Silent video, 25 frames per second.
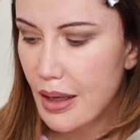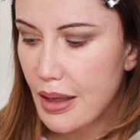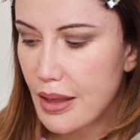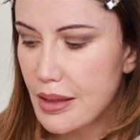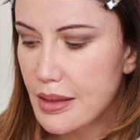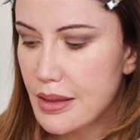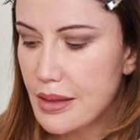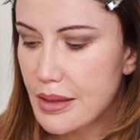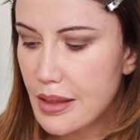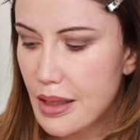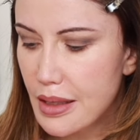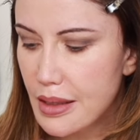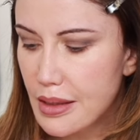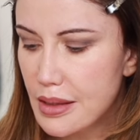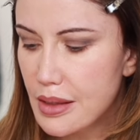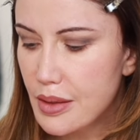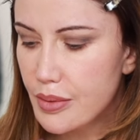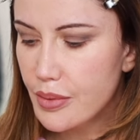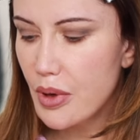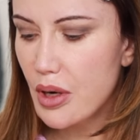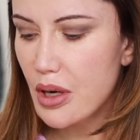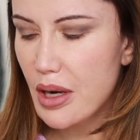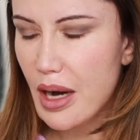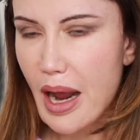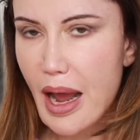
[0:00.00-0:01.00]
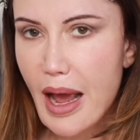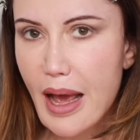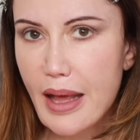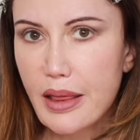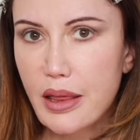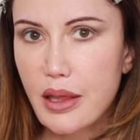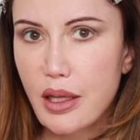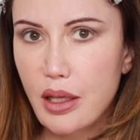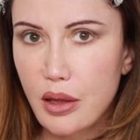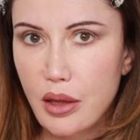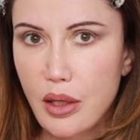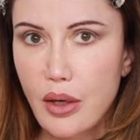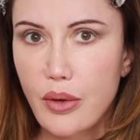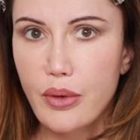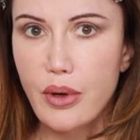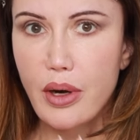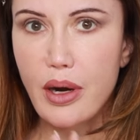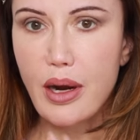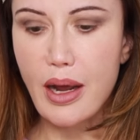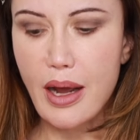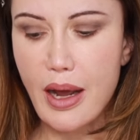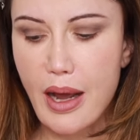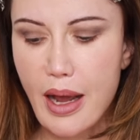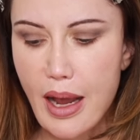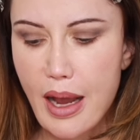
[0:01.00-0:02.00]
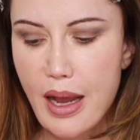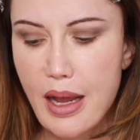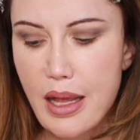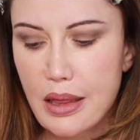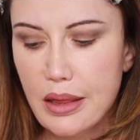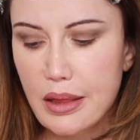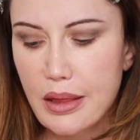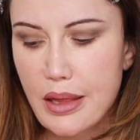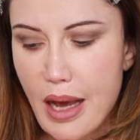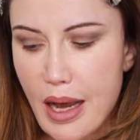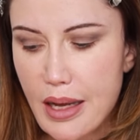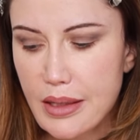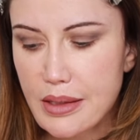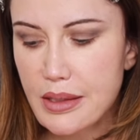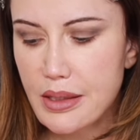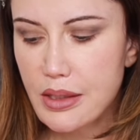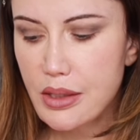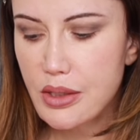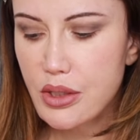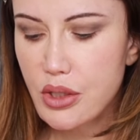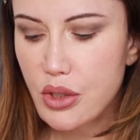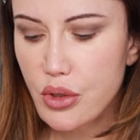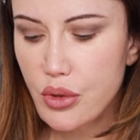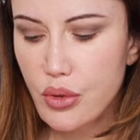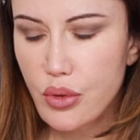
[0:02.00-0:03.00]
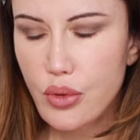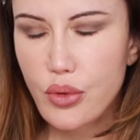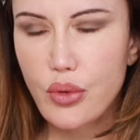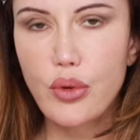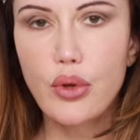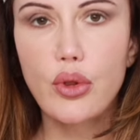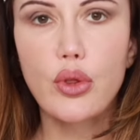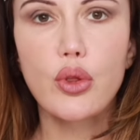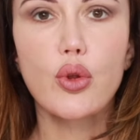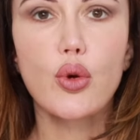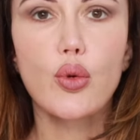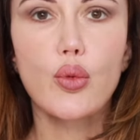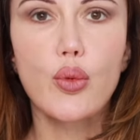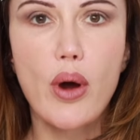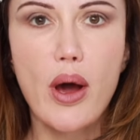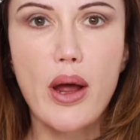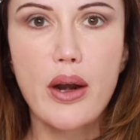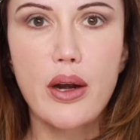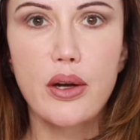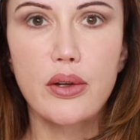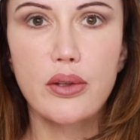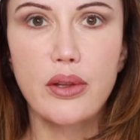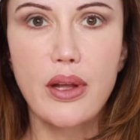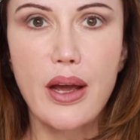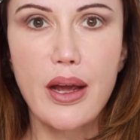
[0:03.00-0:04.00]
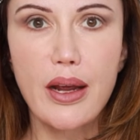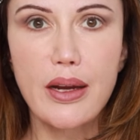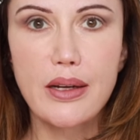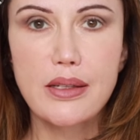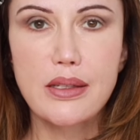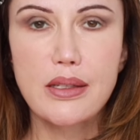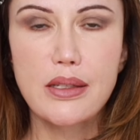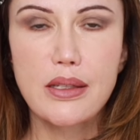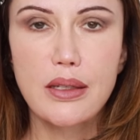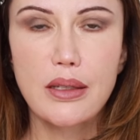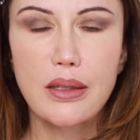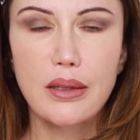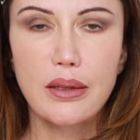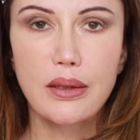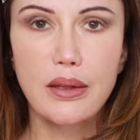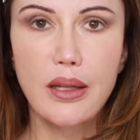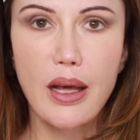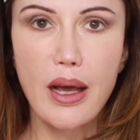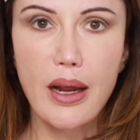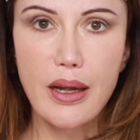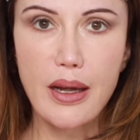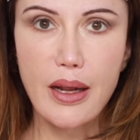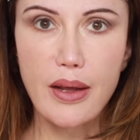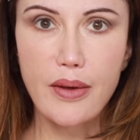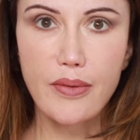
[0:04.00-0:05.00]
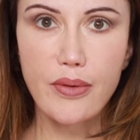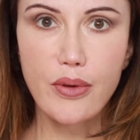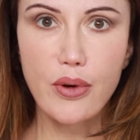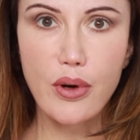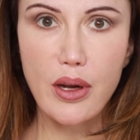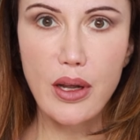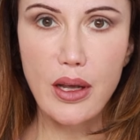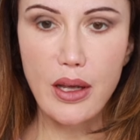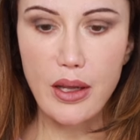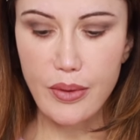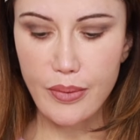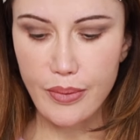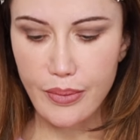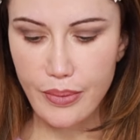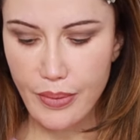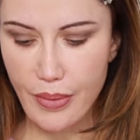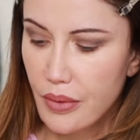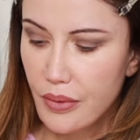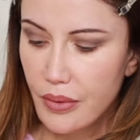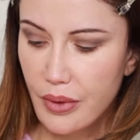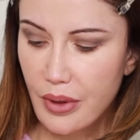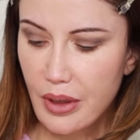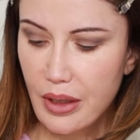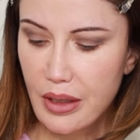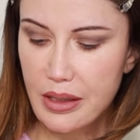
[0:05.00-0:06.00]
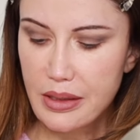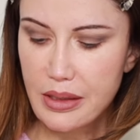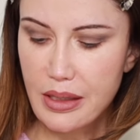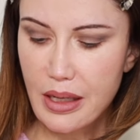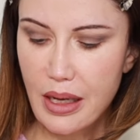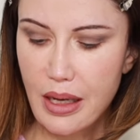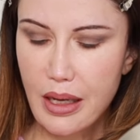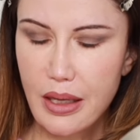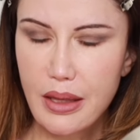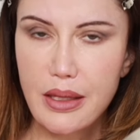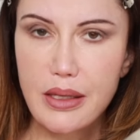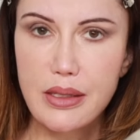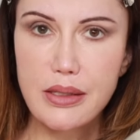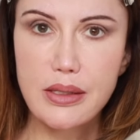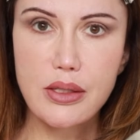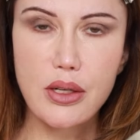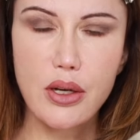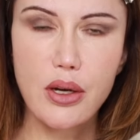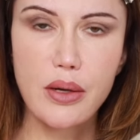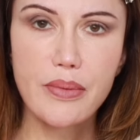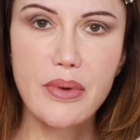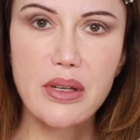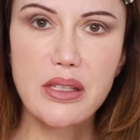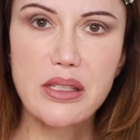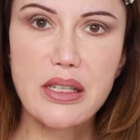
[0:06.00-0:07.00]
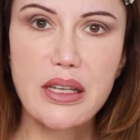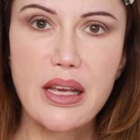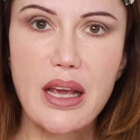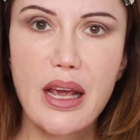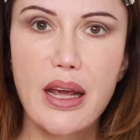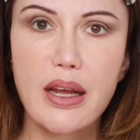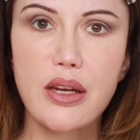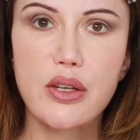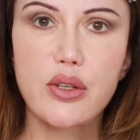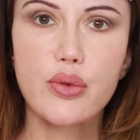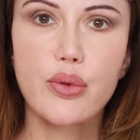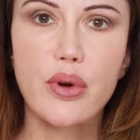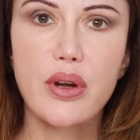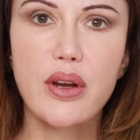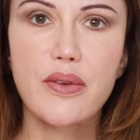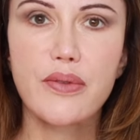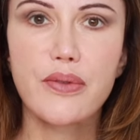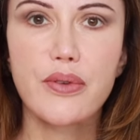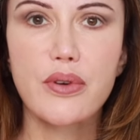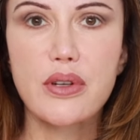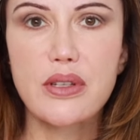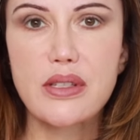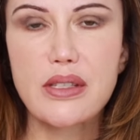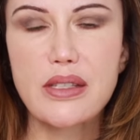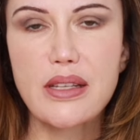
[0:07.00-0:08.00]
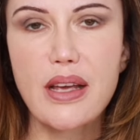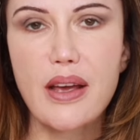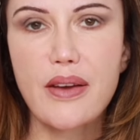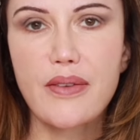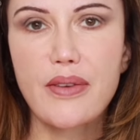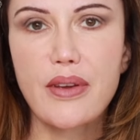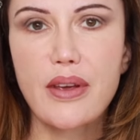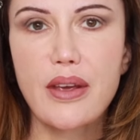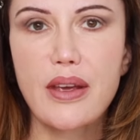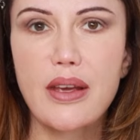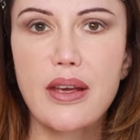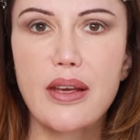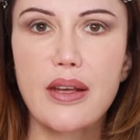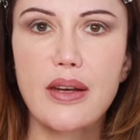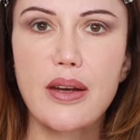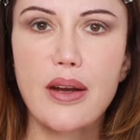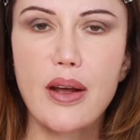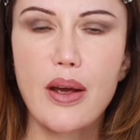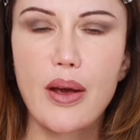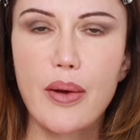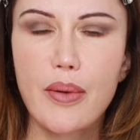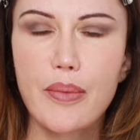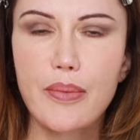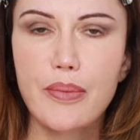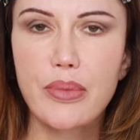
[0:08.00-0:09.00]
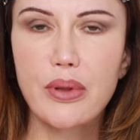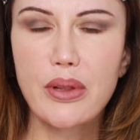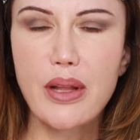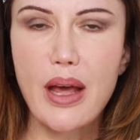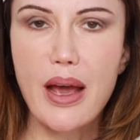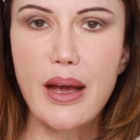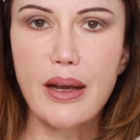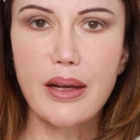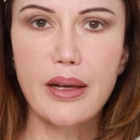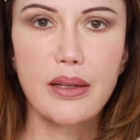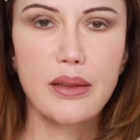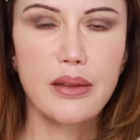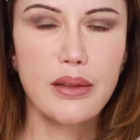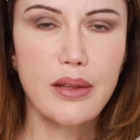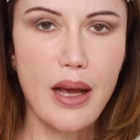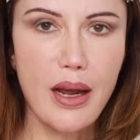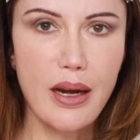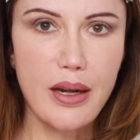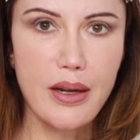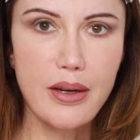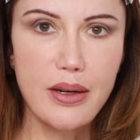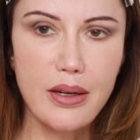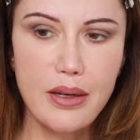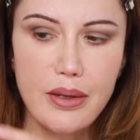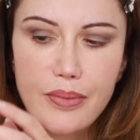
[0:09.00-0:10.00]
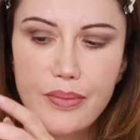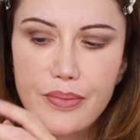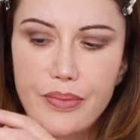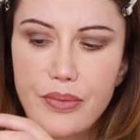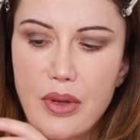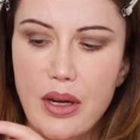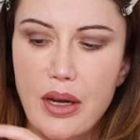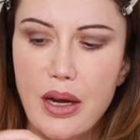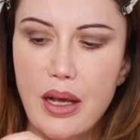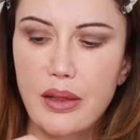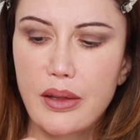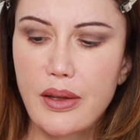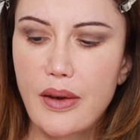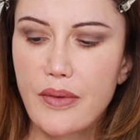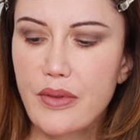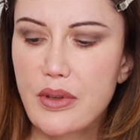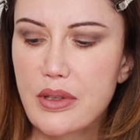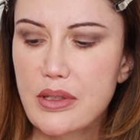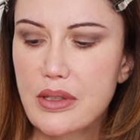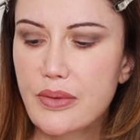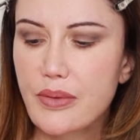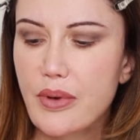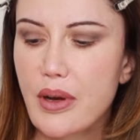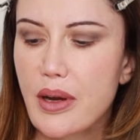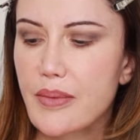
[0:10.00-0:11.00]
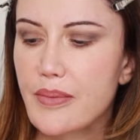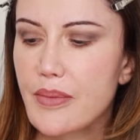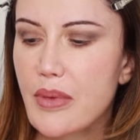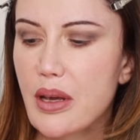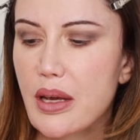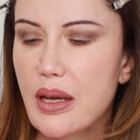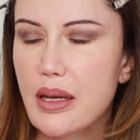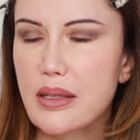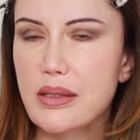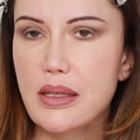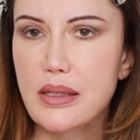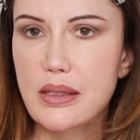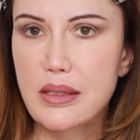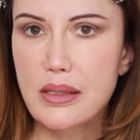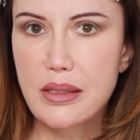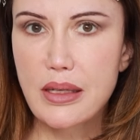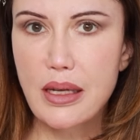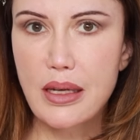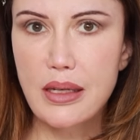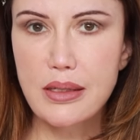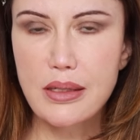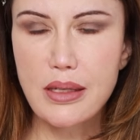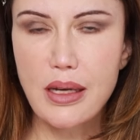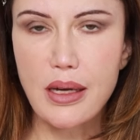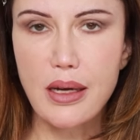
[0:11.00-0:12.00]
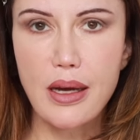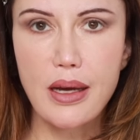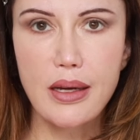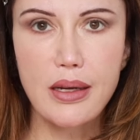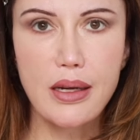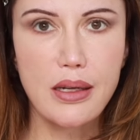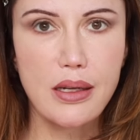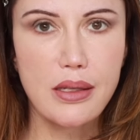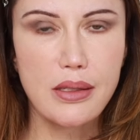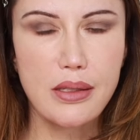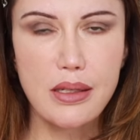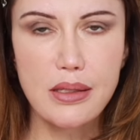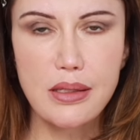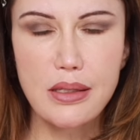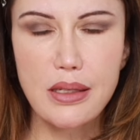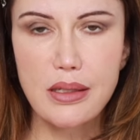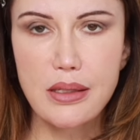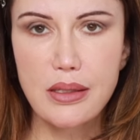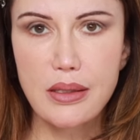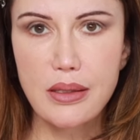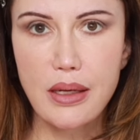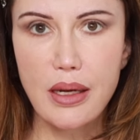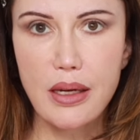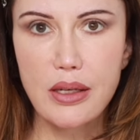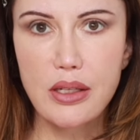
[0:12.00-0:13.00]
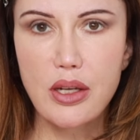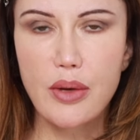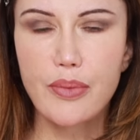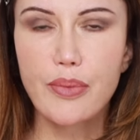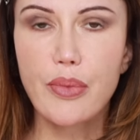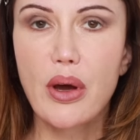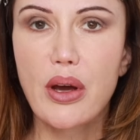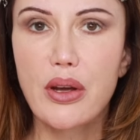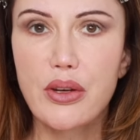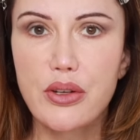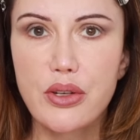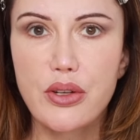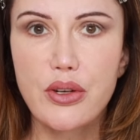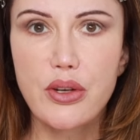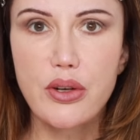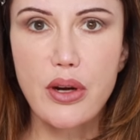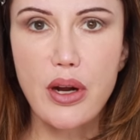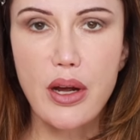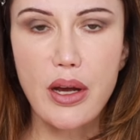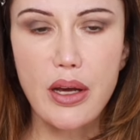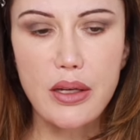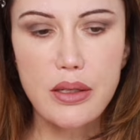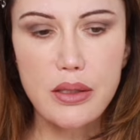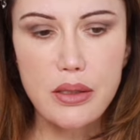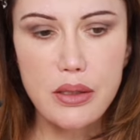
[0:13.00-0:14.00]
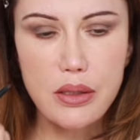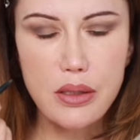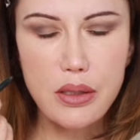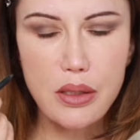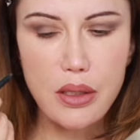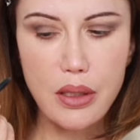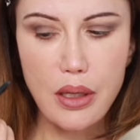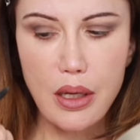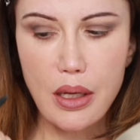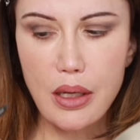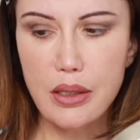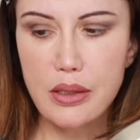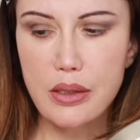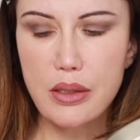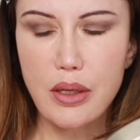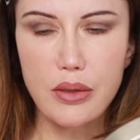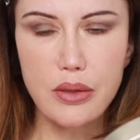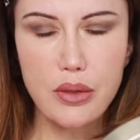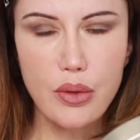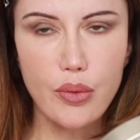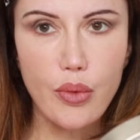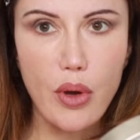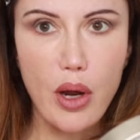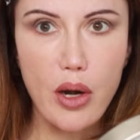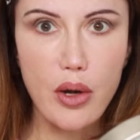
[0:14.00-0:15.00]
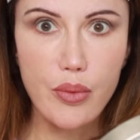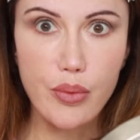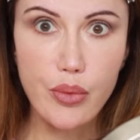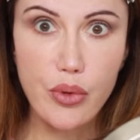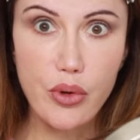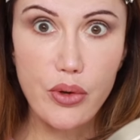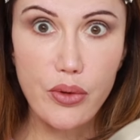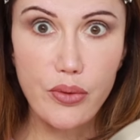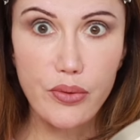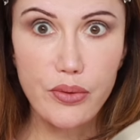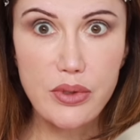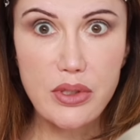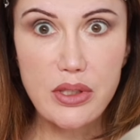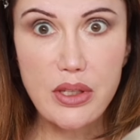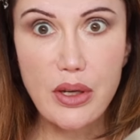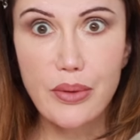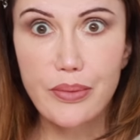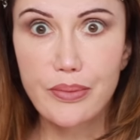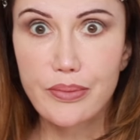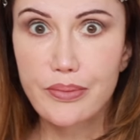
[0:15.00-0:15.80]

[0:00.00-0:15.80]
Since we're at the lower eye, let's do the lining for it. We're gonna take this Urban Decay 24/7 black liner. And I love this one because it stays on and it doesn't end up under your eyes. And it's also waterproof, so